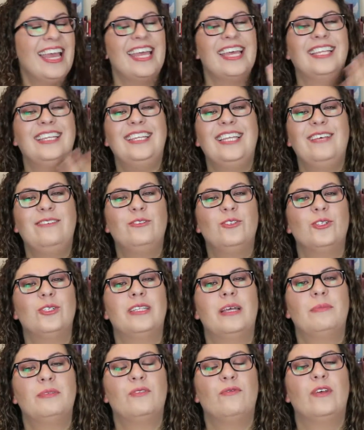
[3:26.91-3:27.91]
It leaves your
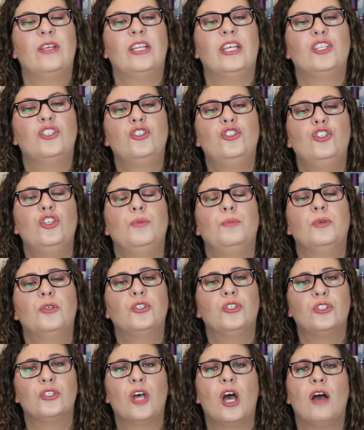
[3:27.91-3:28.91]
lips feeling super
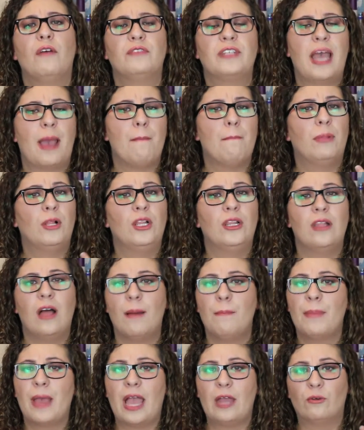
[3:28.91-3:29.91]
soft and
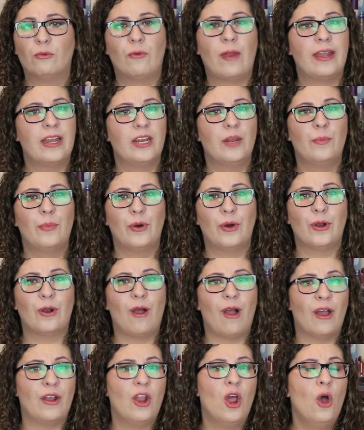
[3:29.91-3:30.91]
plump and ready to put
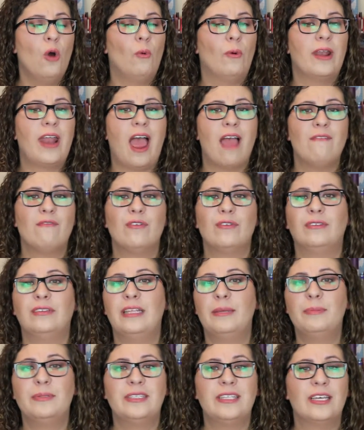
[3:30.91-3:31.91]
on whatever
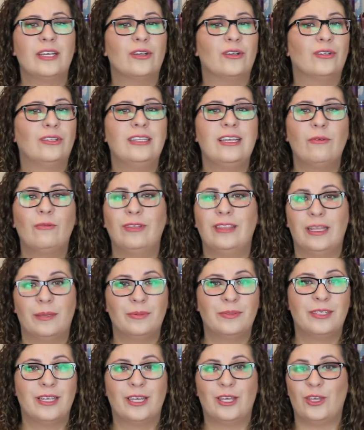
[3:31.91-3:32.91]
lipstick or liquid
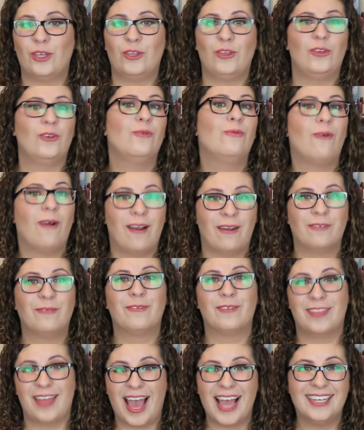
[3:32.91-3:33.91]
lipstick you want
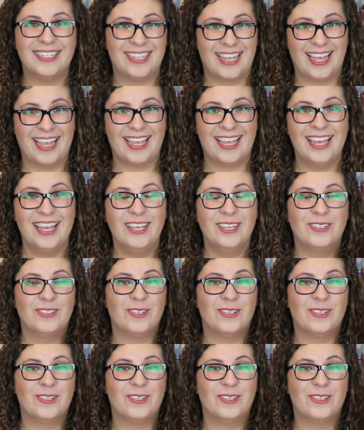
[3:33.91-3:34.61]
for that day.